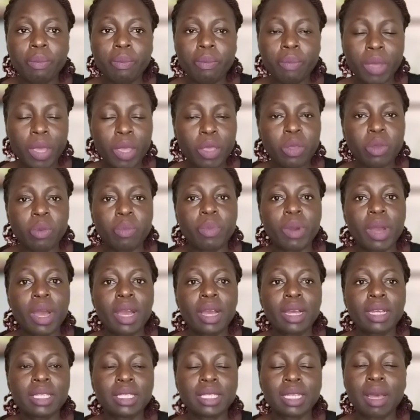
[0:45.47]
pay you
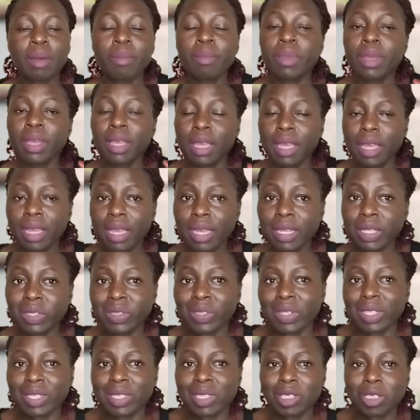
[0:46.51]
back some
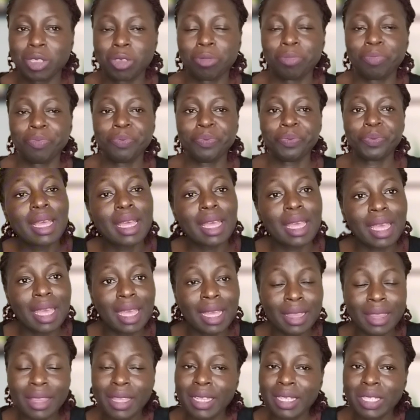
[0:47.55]
interest.
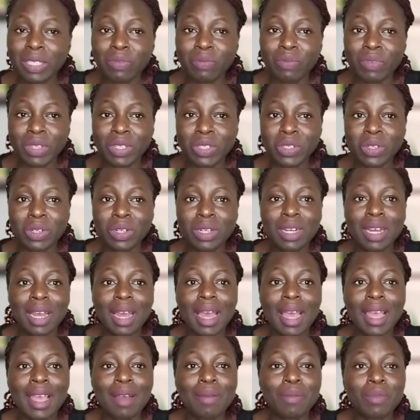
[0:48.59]
In this video,
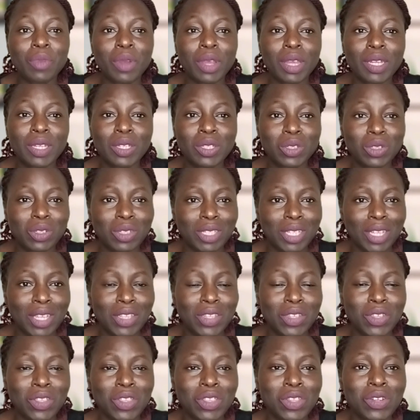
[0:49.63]
I am going to
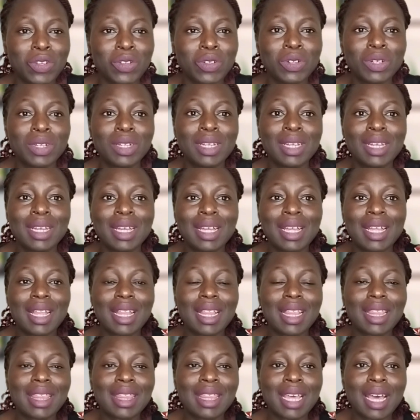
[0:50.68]
take you through
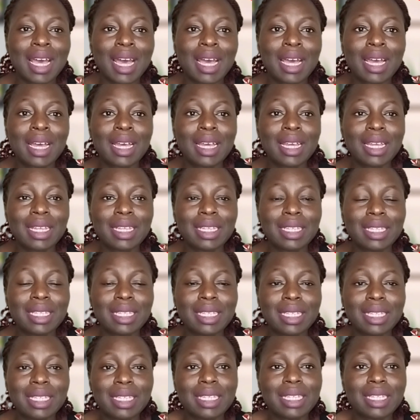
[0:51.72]
the
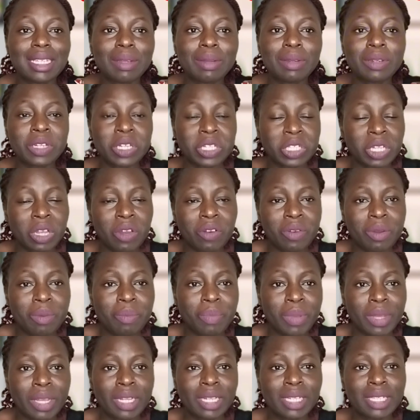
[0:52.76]
treasury
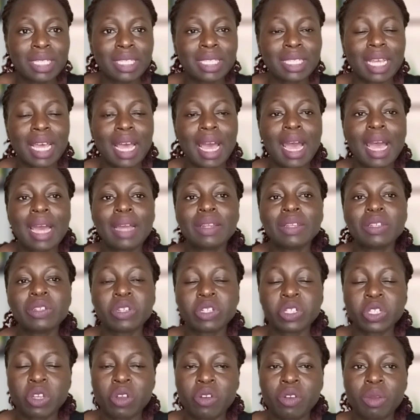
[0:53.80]
bills and
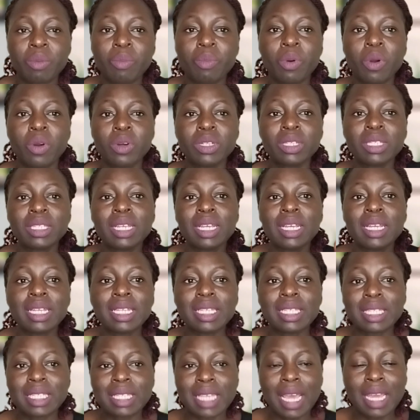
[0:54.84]
treasury bonds
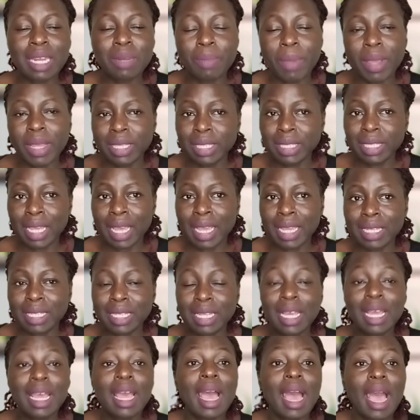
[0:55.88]
side by side.
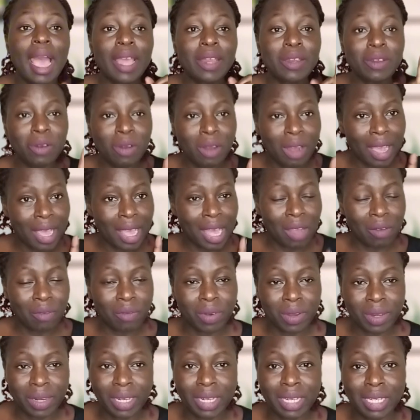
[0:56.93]
I know I have
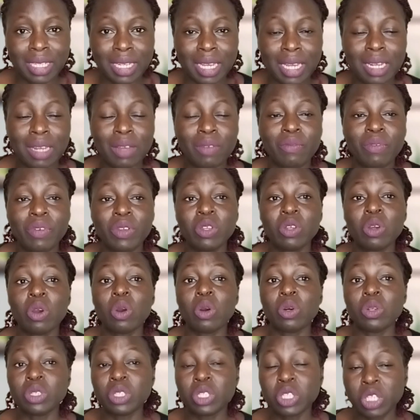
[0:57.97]
already done a video
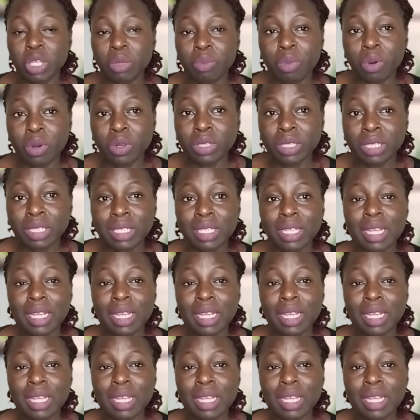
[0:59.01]
on T-bonds